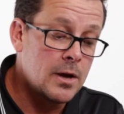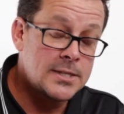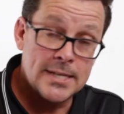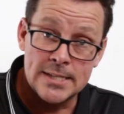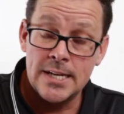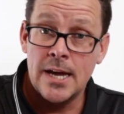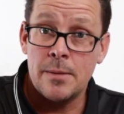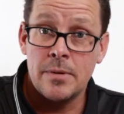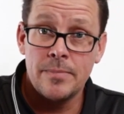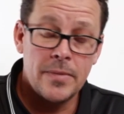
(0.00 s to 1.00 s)
60
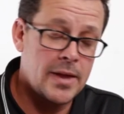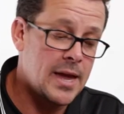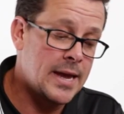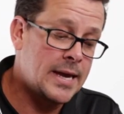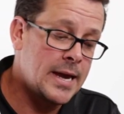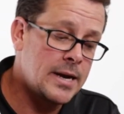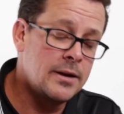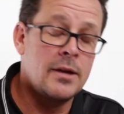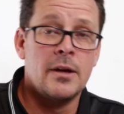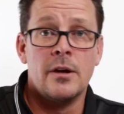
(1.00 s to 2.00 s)
amp, again,
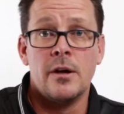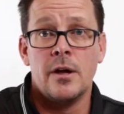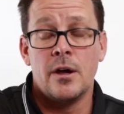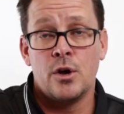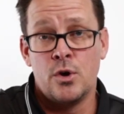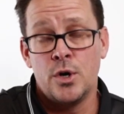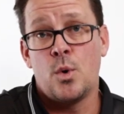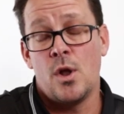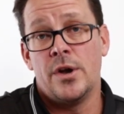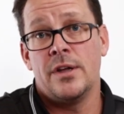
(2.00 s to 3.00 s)
good
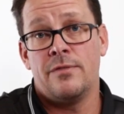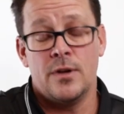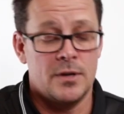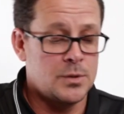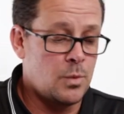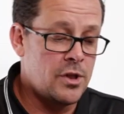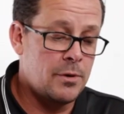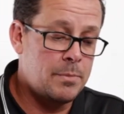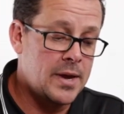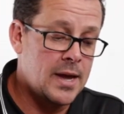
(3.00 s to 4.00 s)
quality fuse, whether
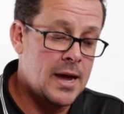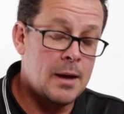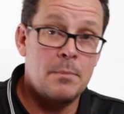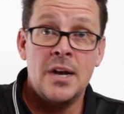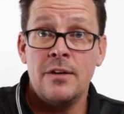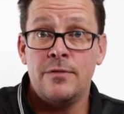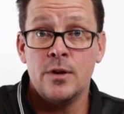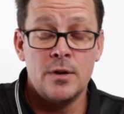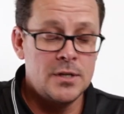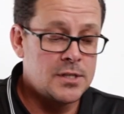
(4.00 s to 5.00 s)
it be a MIDI
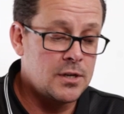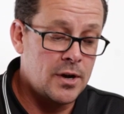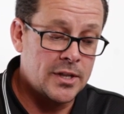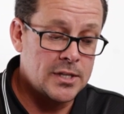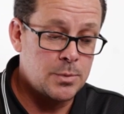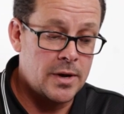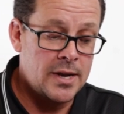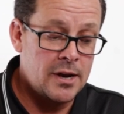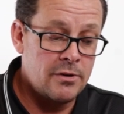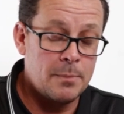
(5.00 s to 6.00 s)
fuse like this one
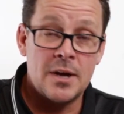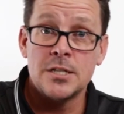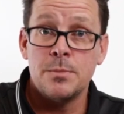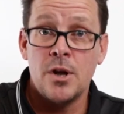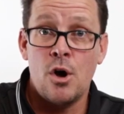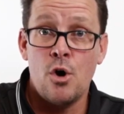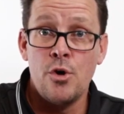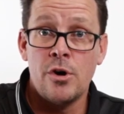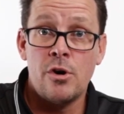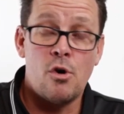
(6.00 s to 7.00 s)
here in a Bussmann
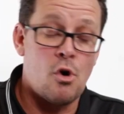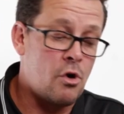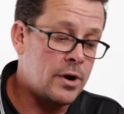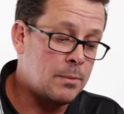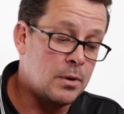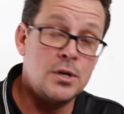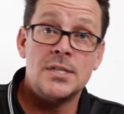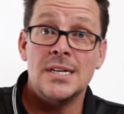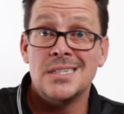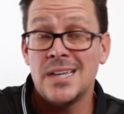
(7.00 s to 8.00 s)
holder or in a Blue
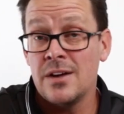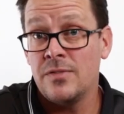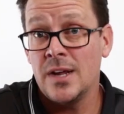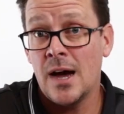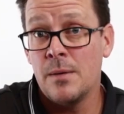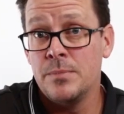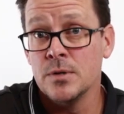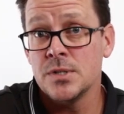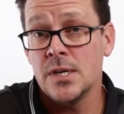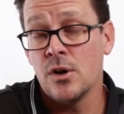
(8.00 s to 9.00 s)
Sea safety hub you'll
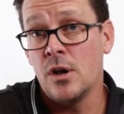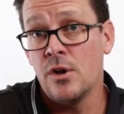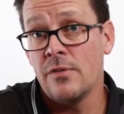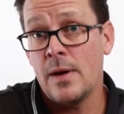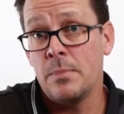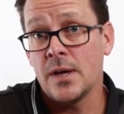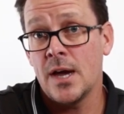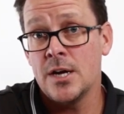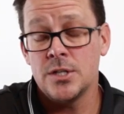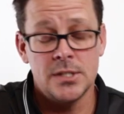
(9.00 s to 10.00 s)
see on a lot of
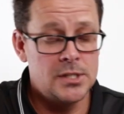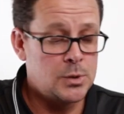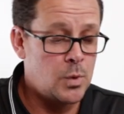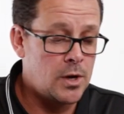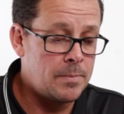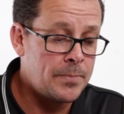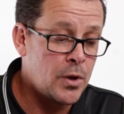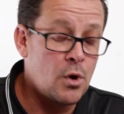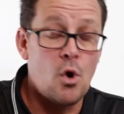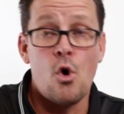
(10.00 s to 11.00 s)
applications as well,
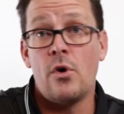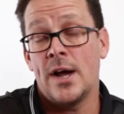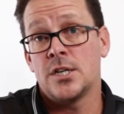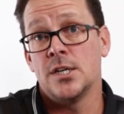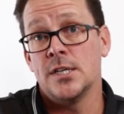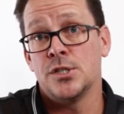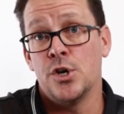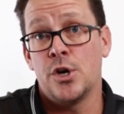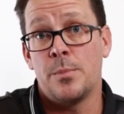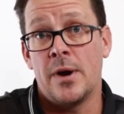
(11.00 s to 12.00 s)
or actually a
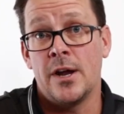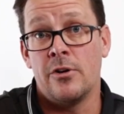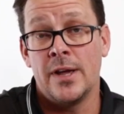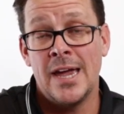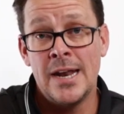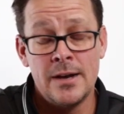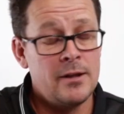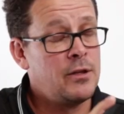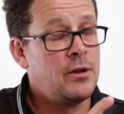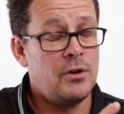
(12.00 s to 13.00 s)
circuit breaker. Again,
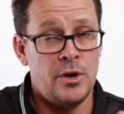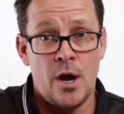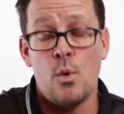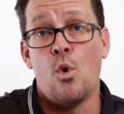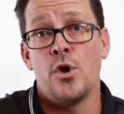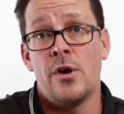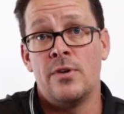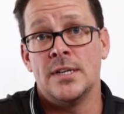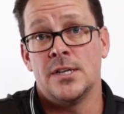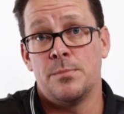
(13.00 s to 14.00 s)
no auto
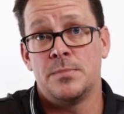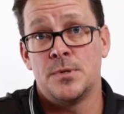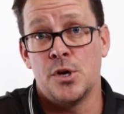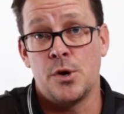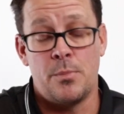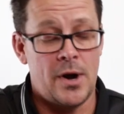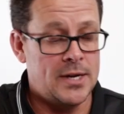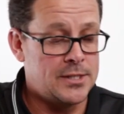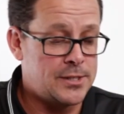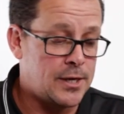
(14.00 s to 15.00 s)
reset circuit
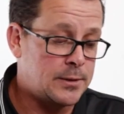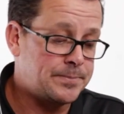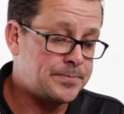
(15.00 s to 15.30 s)
breakers though.